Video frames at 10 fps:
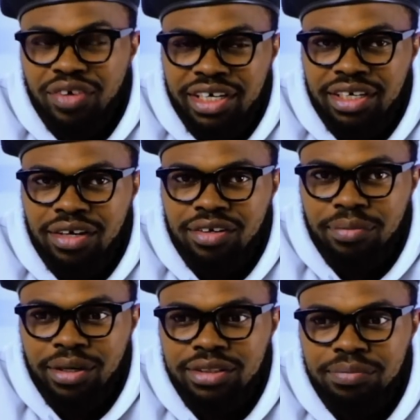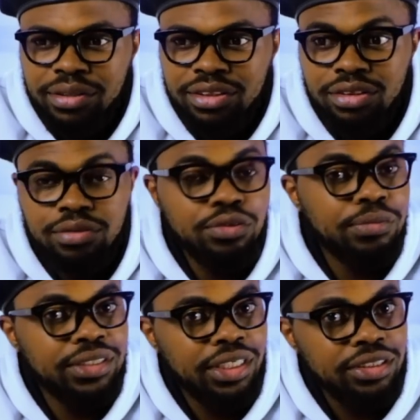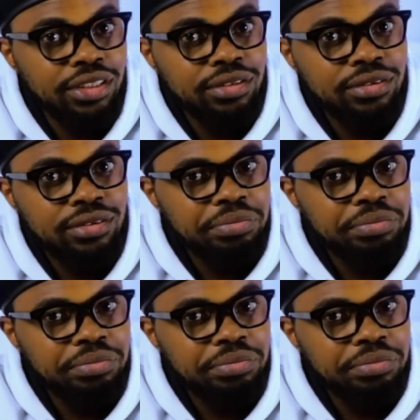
right now about the person of Uebert Angel?